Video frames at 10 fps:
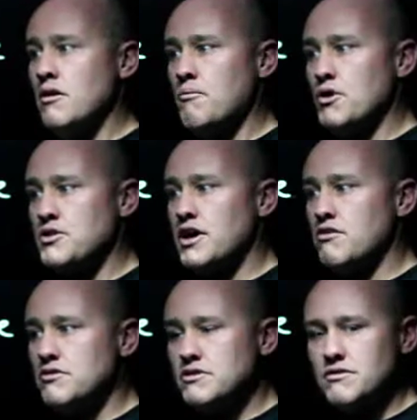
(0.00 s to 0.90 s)

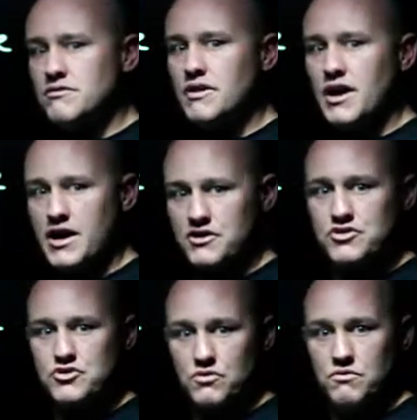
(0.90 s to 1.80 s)
Pythagoras had a
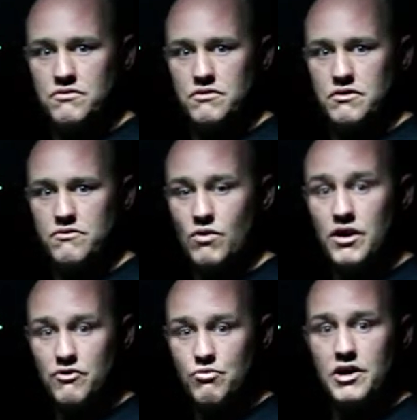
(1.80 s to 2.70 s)
school, one of
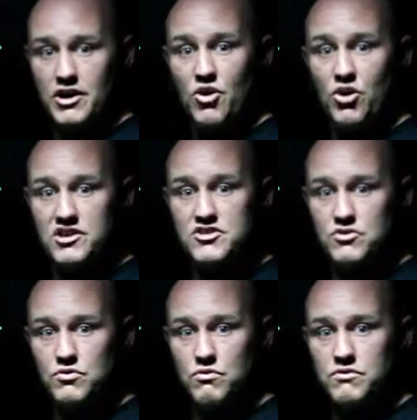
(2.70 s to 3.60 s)
the really early
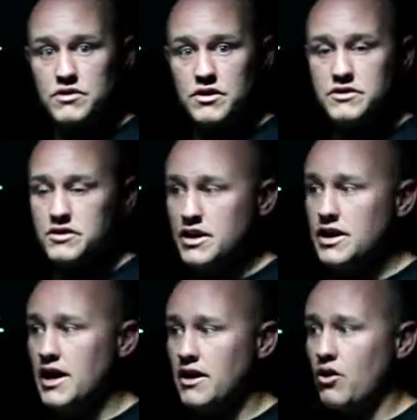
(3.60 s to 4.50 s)
schools, and so he
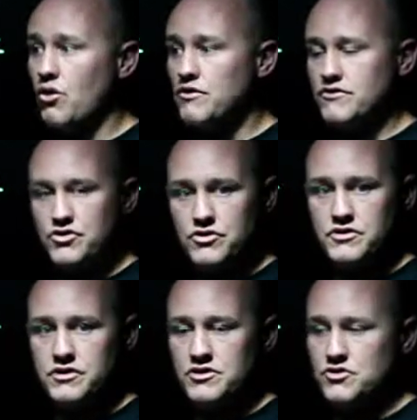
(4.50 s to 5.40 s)
had a lot of students
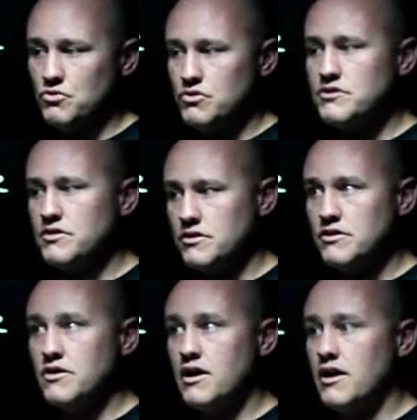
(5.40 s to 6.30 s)
in his school. There's
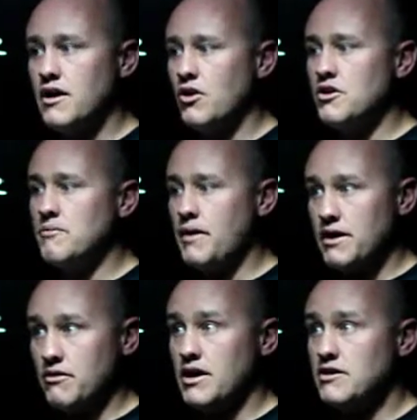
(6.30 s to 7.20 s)
a lot of debate,
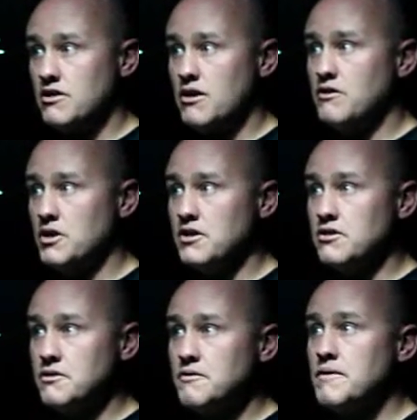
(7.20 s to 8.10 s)
and actually they think
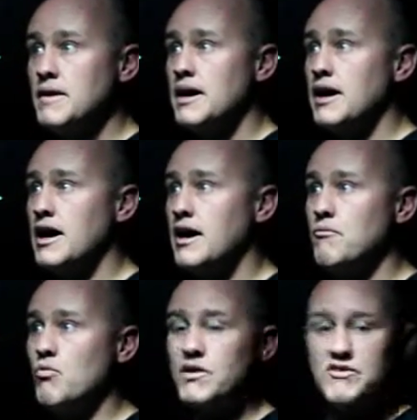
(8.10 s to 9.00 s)
that
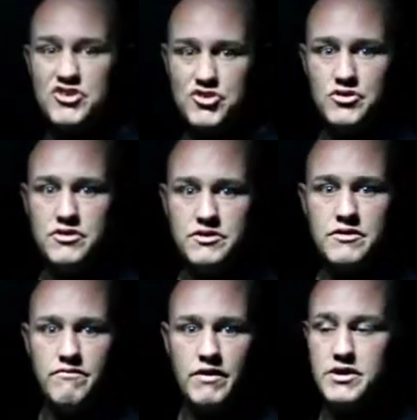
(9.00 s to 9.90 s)
one of his students
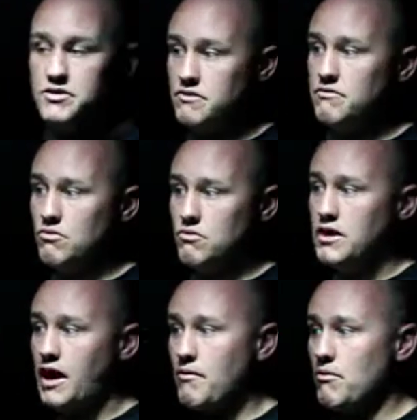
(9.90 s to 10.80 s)
invented or
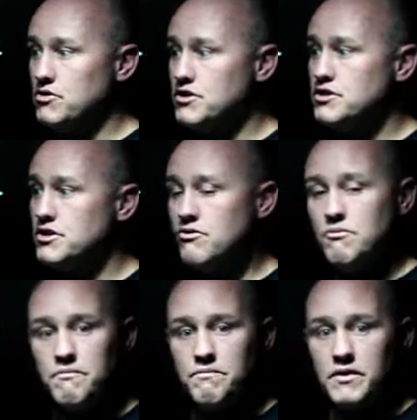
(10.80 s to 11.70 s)
came up with this
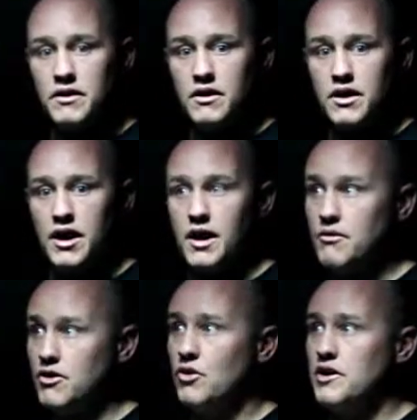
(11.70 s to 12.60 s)
theorem.
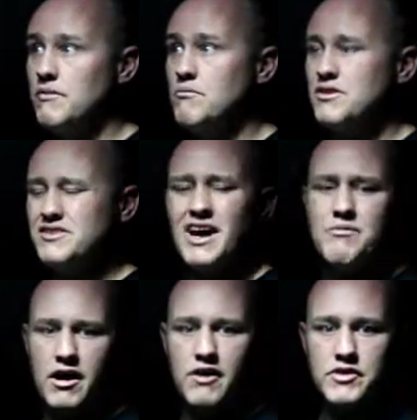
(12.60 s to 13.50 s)
Not him, but it's named
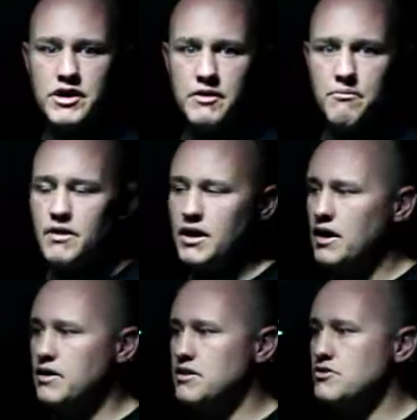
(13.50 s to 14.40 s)
after him,
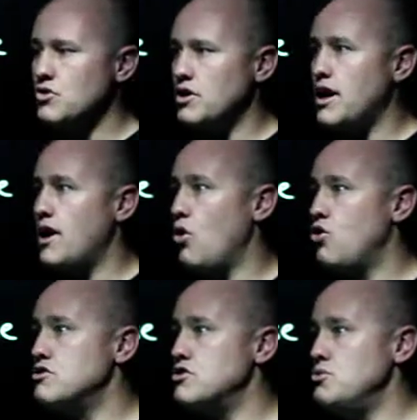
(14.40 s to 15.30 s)
and he certainly had a lot
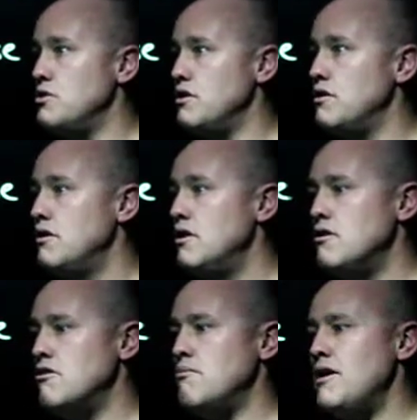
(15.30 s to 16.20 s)
to do with it.
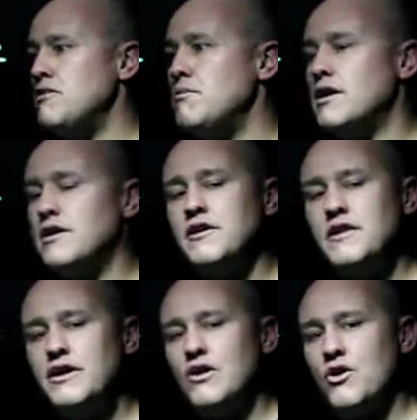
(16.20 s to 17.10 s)
But mathematically they
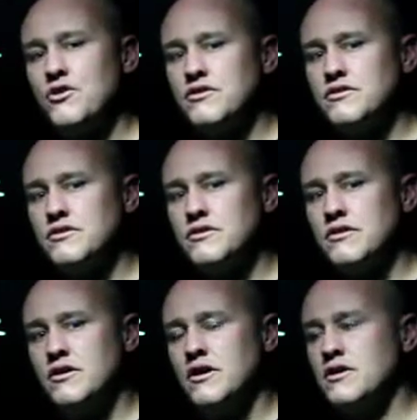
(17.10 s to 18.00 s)
noticed
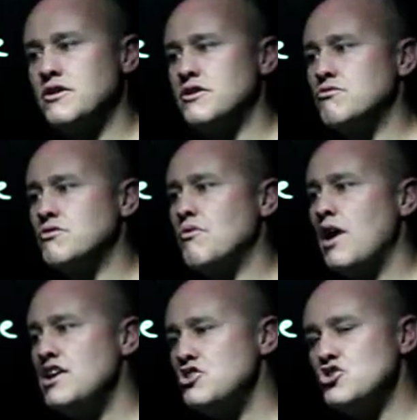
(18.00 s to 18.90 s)
that there was a
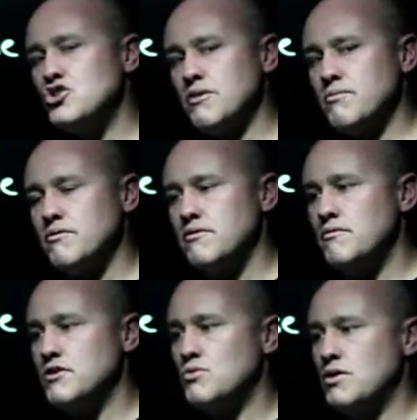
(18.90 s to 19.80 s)
relationship
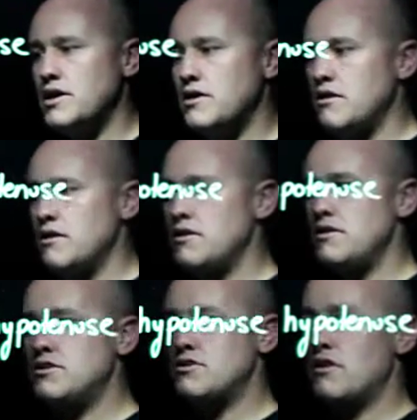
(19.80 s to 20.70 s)
between
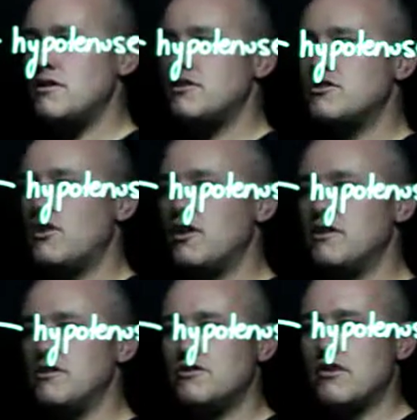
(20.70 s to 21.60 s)
this side, and
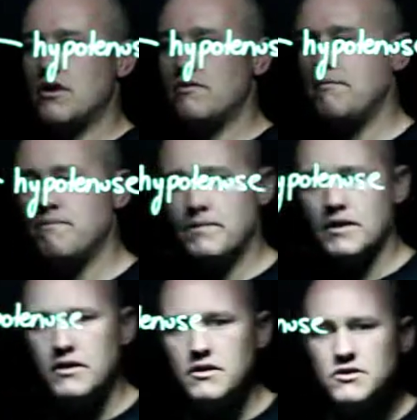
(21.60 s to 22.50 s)
this side.
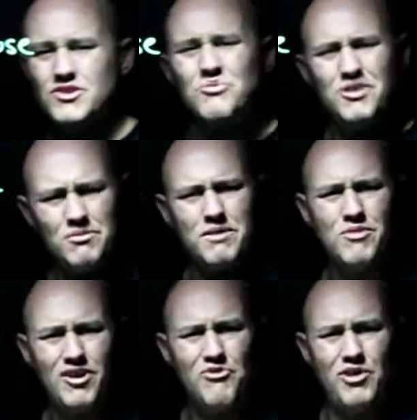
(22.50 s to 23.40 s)
So what I mean
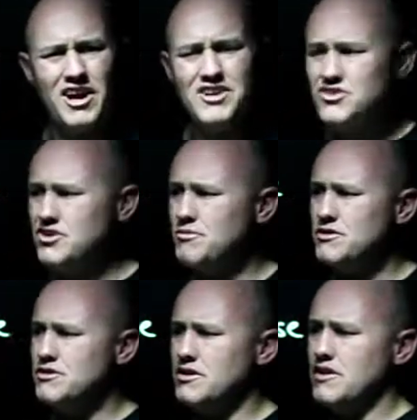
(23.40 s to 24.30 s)
by a relationship is
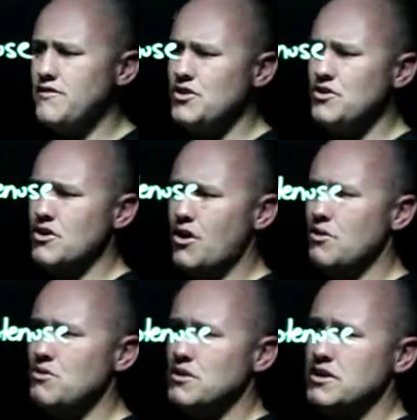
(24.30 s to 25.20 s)
that if you know
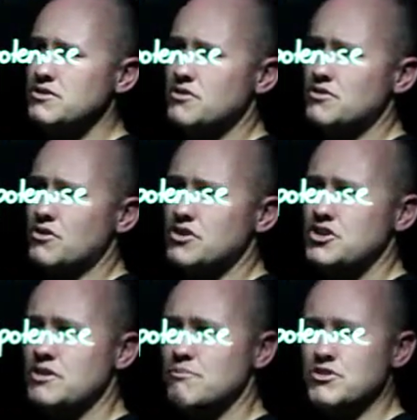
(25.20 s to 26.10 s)
these two sides, you
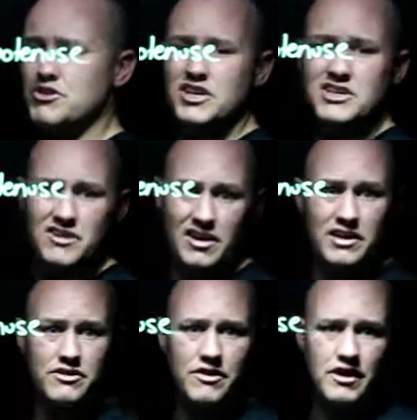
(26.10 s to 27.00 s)
can predict the
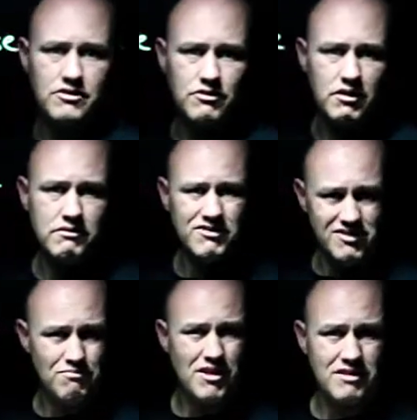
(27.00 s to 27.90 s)
length of that side, just a
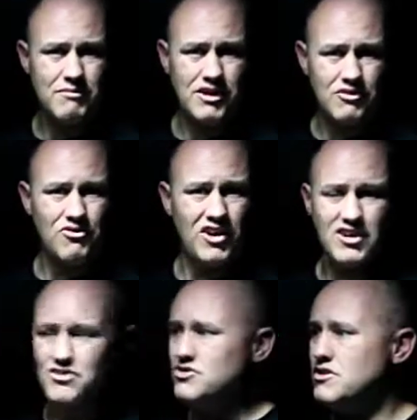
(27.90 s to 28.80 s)
mathematical
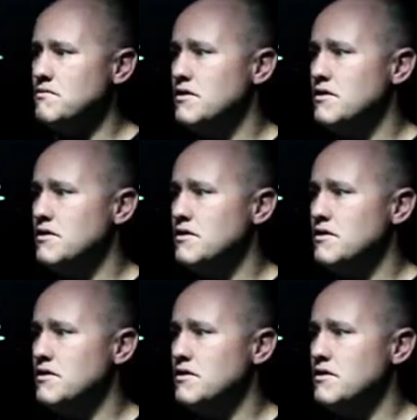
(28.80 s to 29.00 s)
relationship.